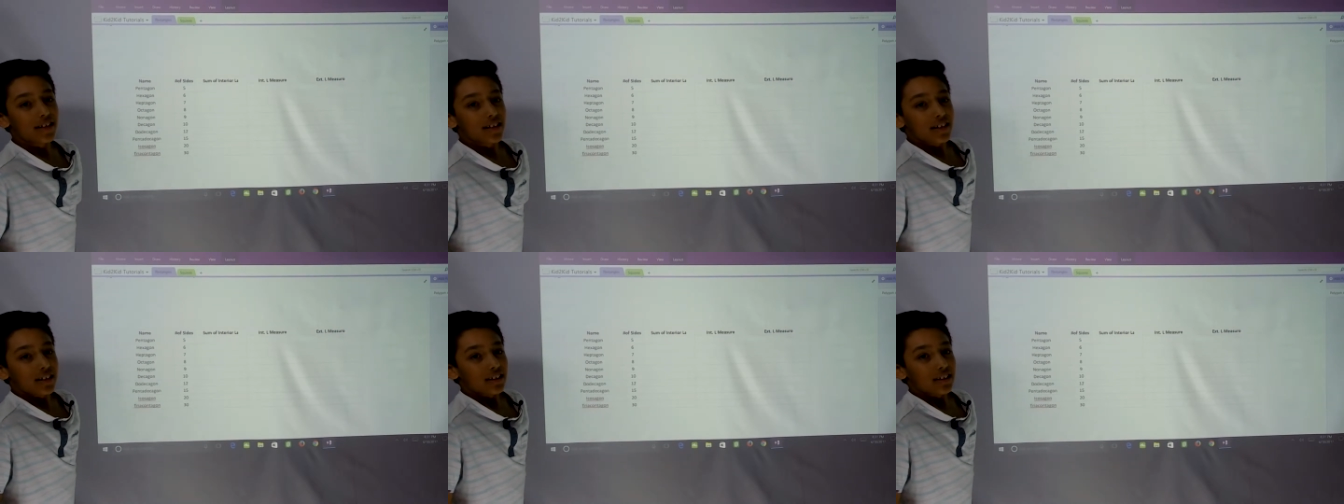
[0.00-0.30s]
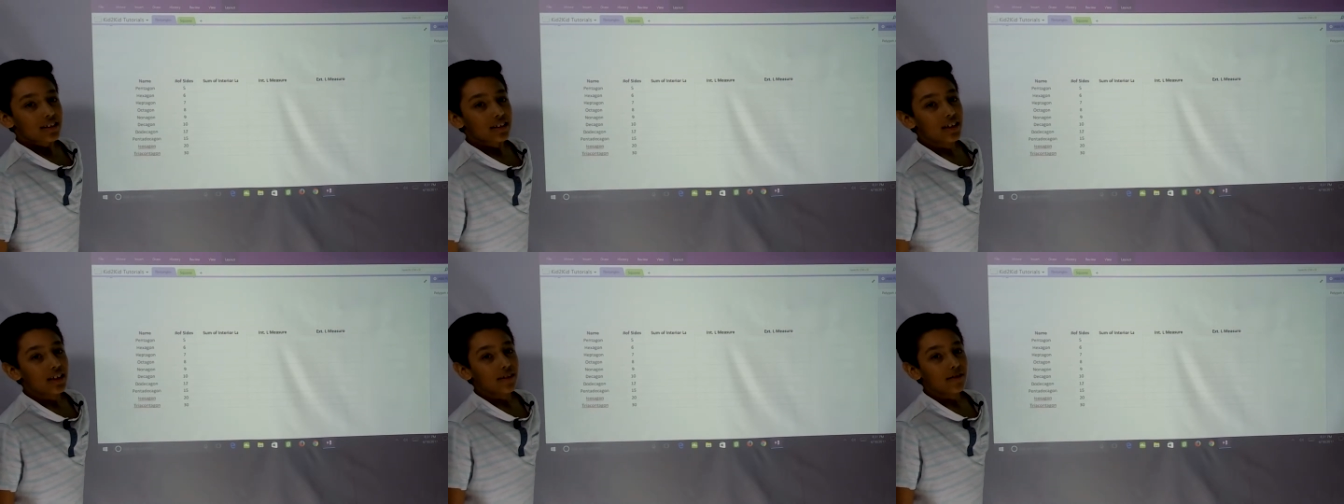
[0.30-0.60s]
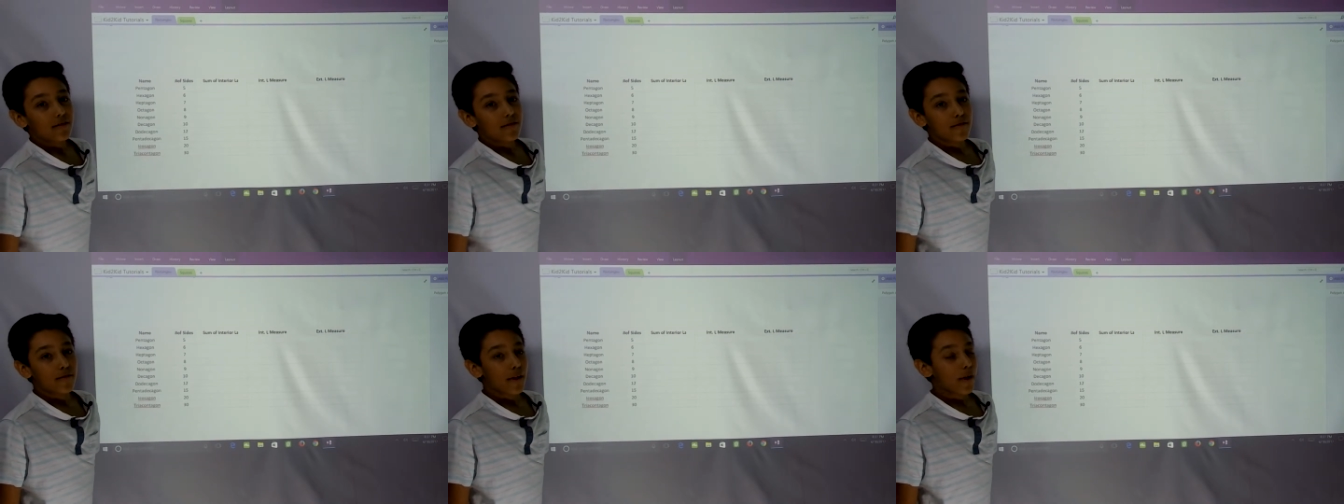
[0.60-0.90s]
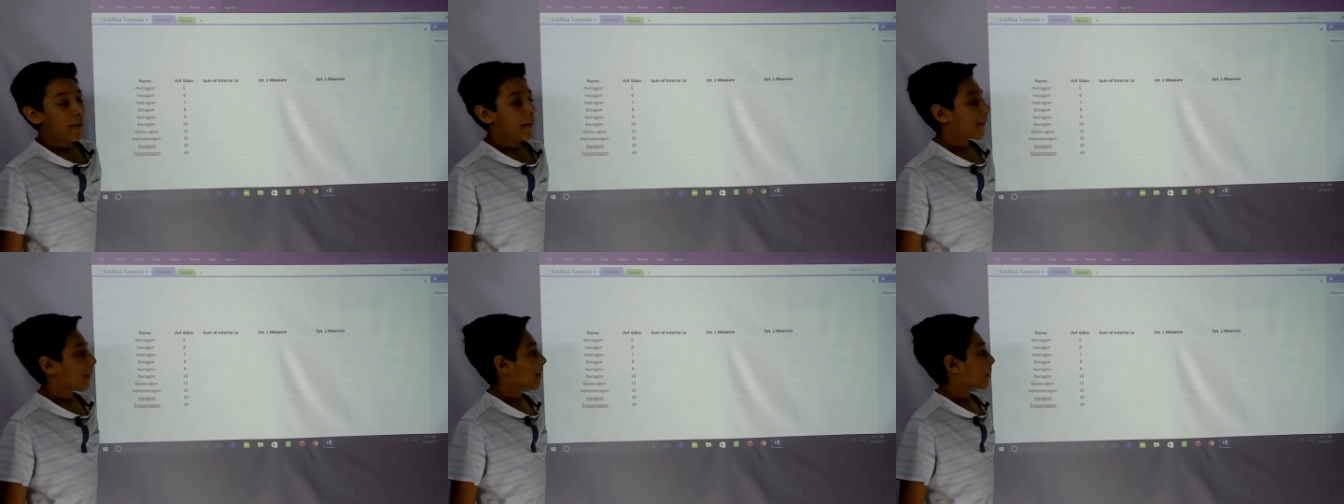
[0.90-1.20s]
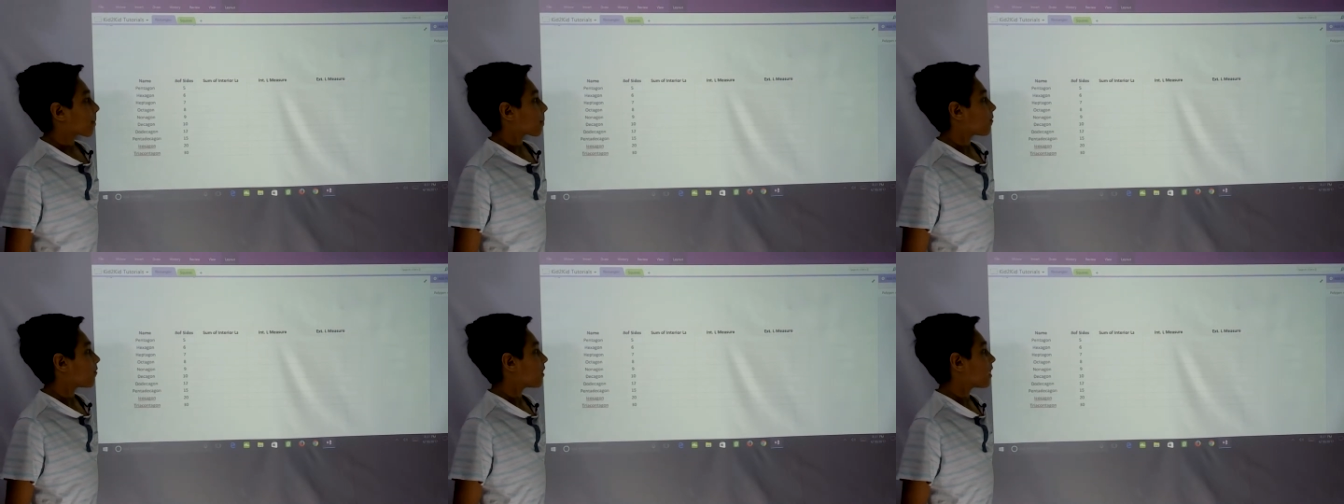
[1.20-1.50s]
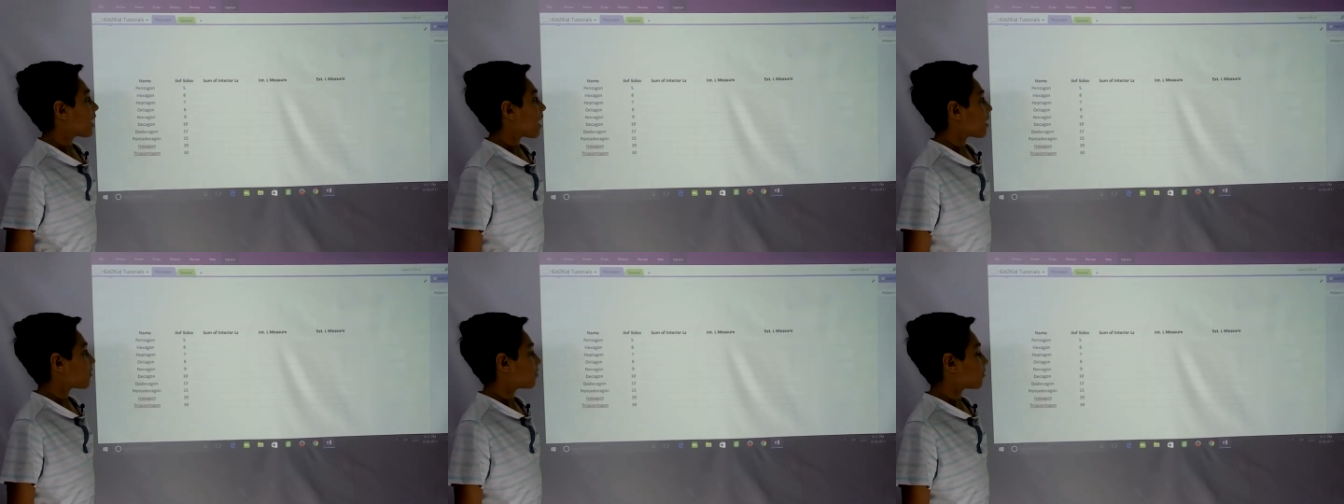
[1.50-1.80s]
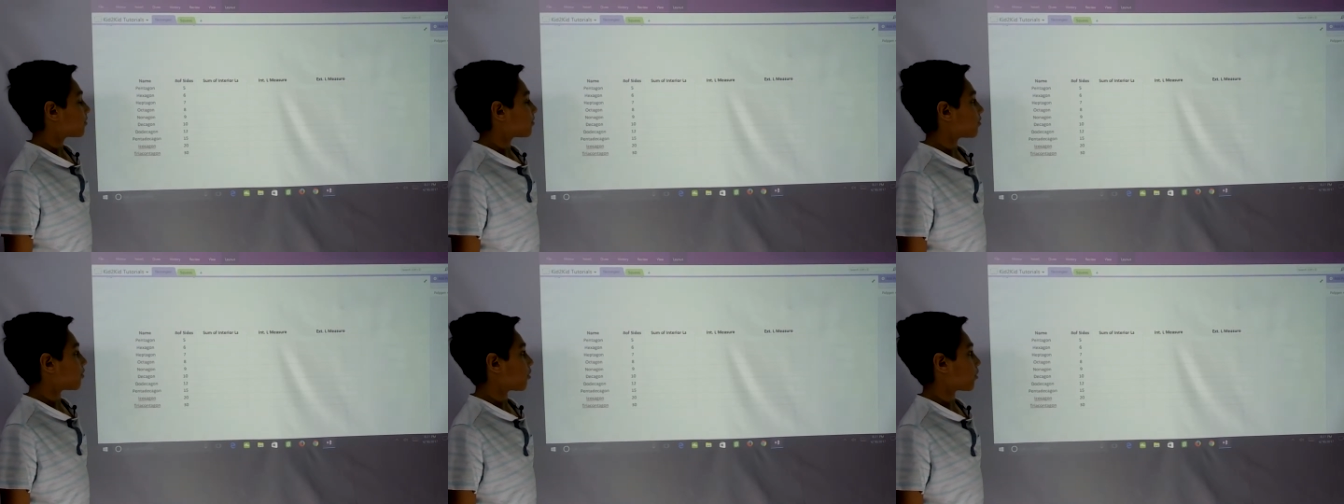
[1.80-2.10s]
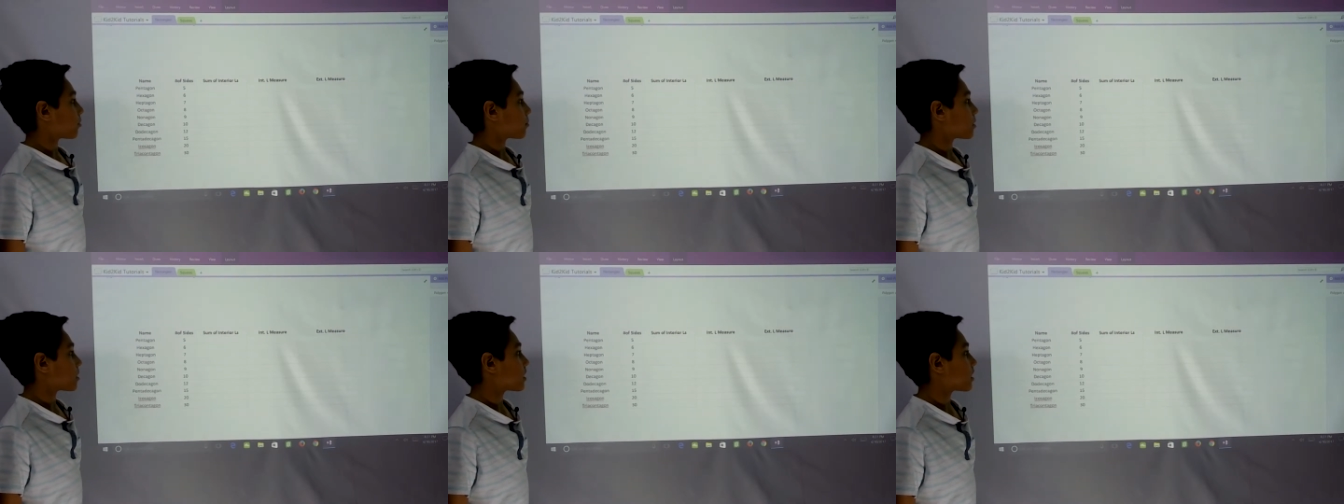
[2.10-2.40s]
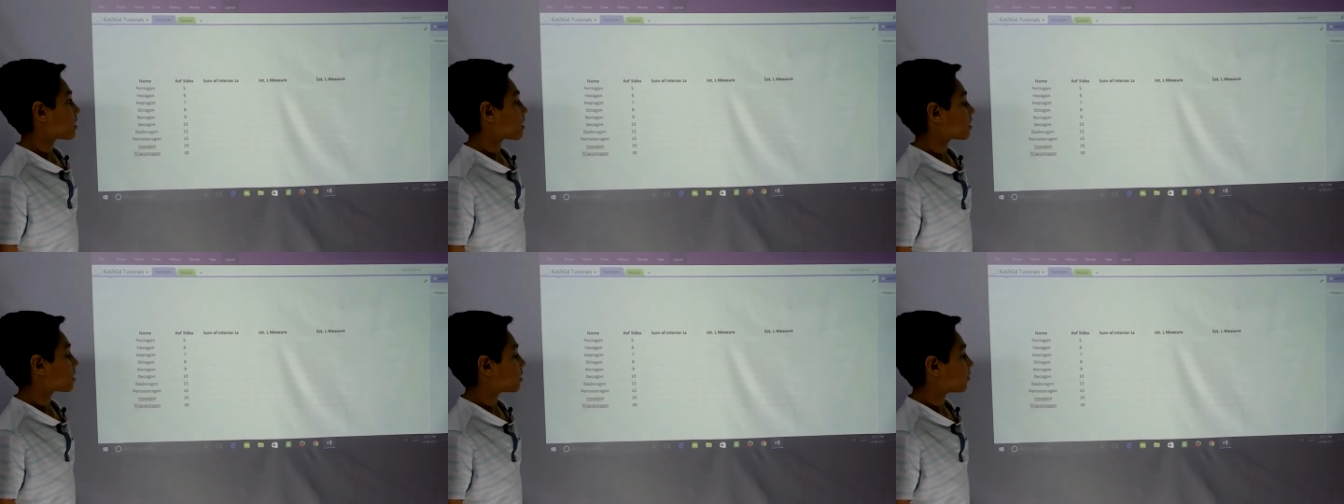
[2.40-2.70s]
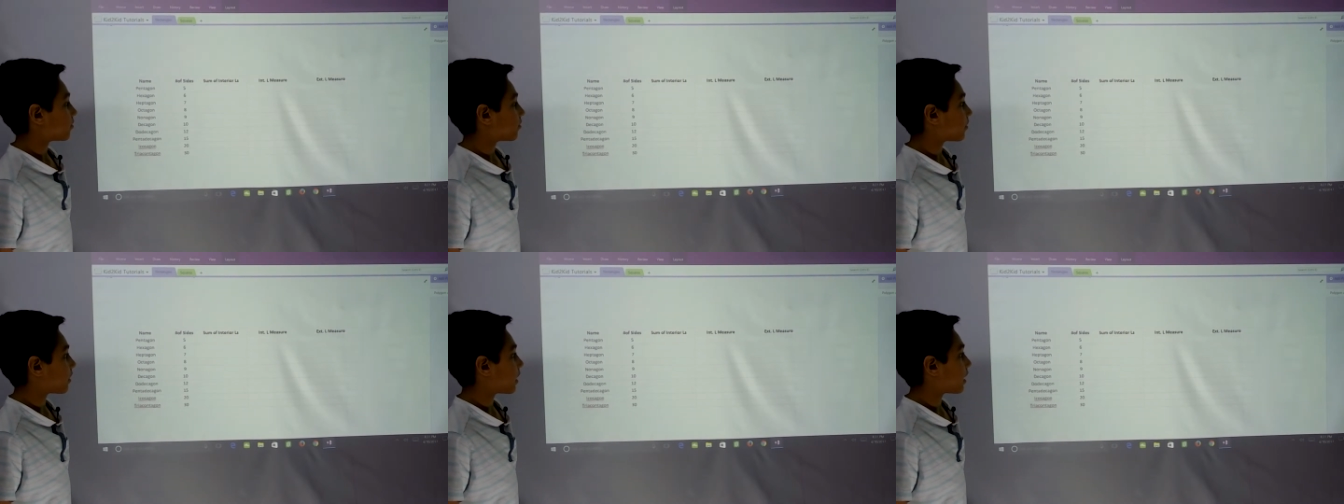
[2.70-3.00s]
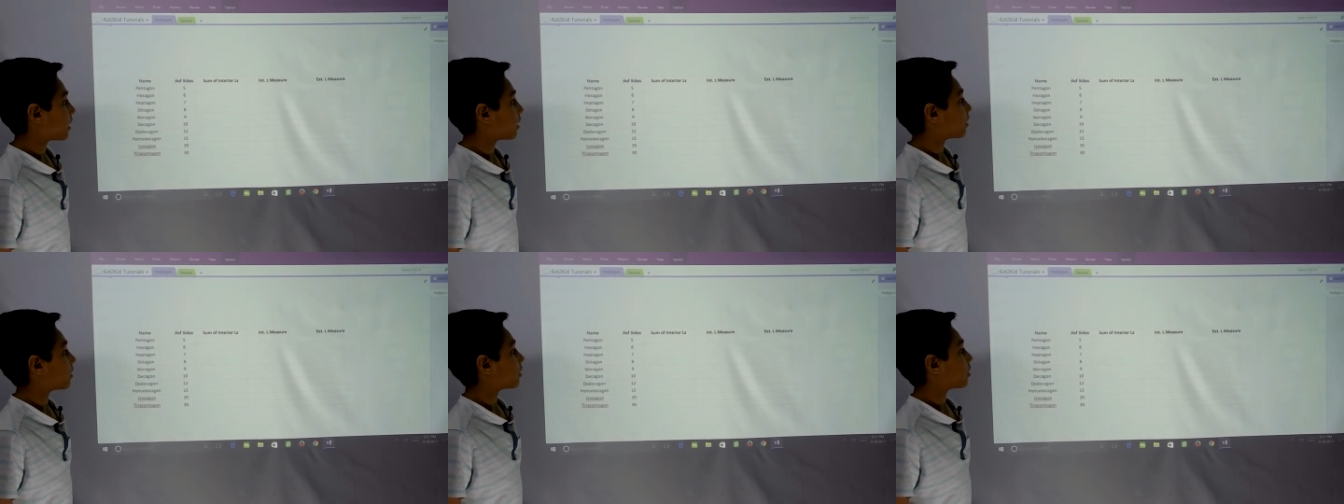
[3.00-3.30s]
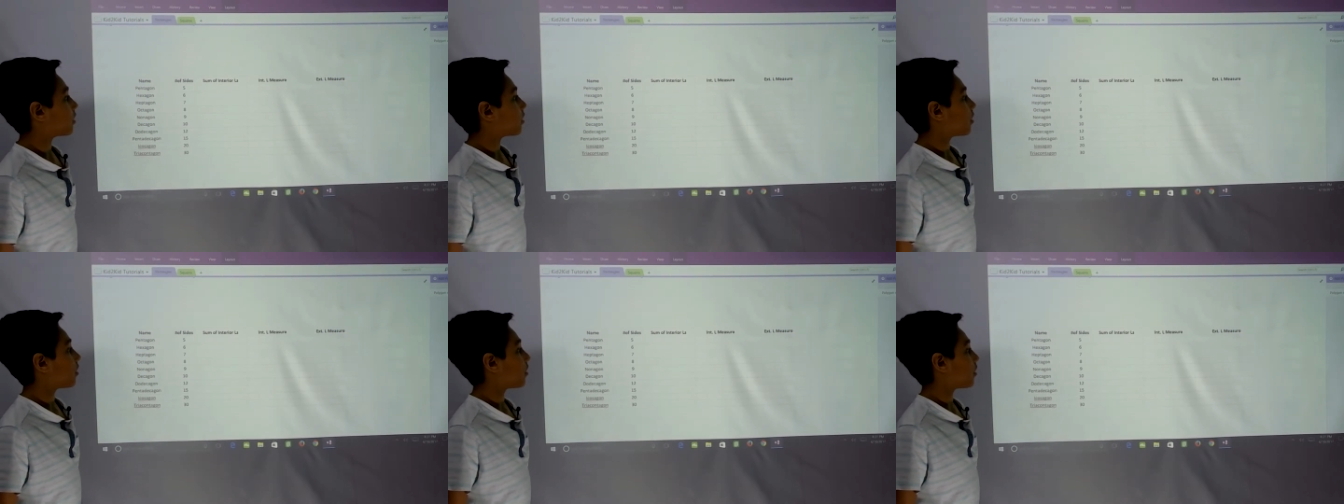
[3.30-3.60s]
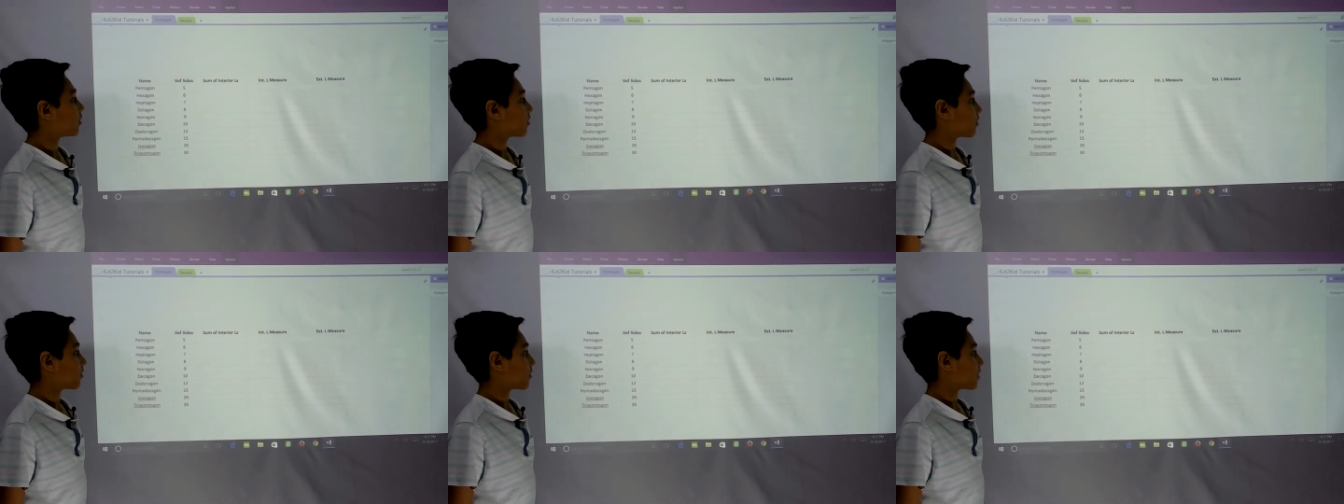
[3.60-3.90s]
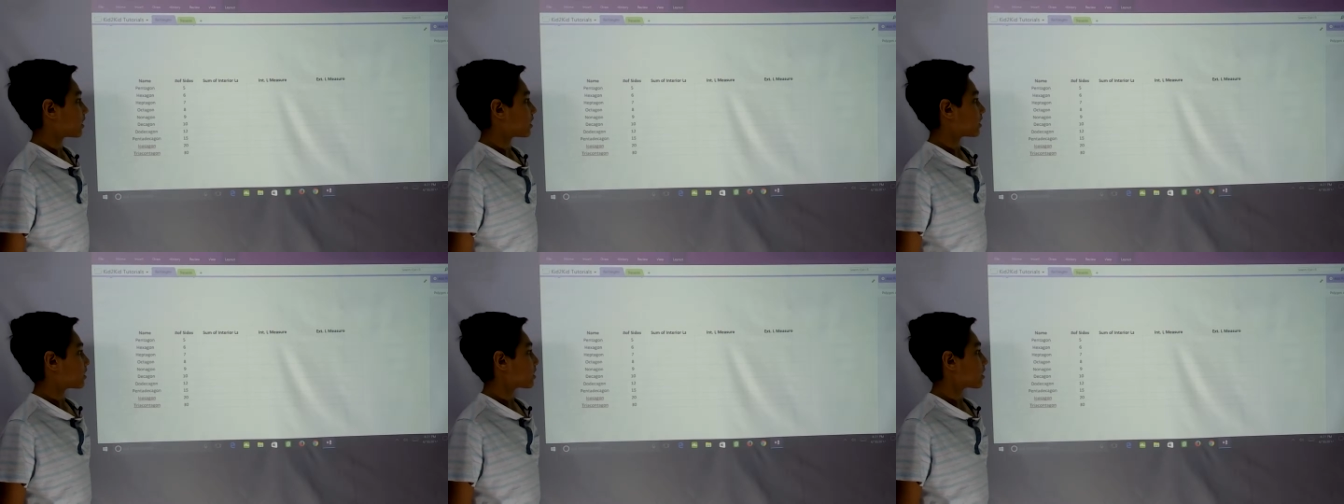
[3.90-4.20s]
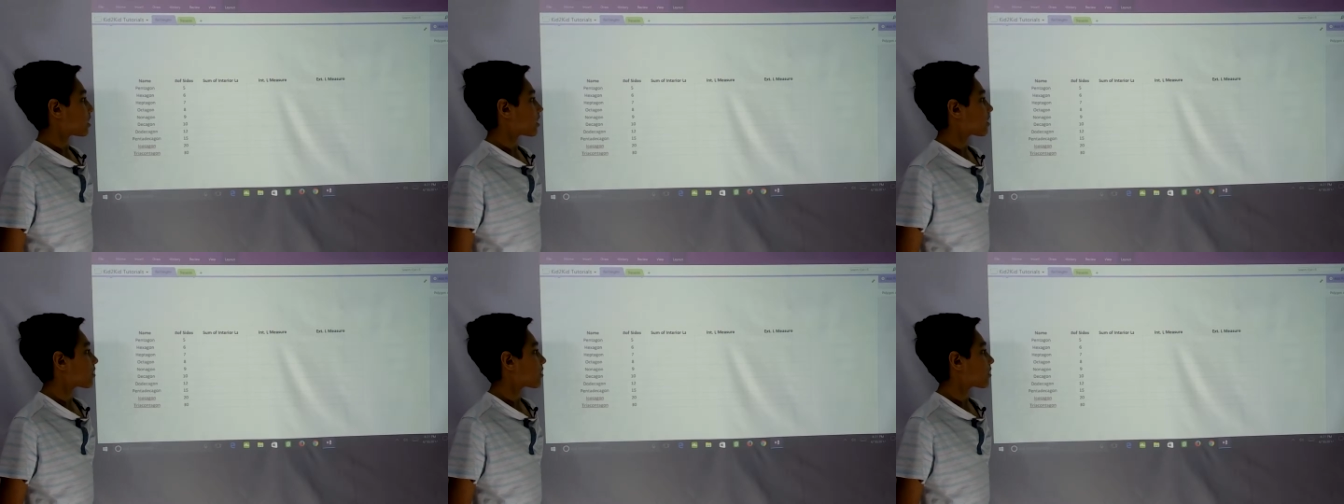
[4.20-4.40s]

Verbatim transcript: So, we have a formula to find all of these.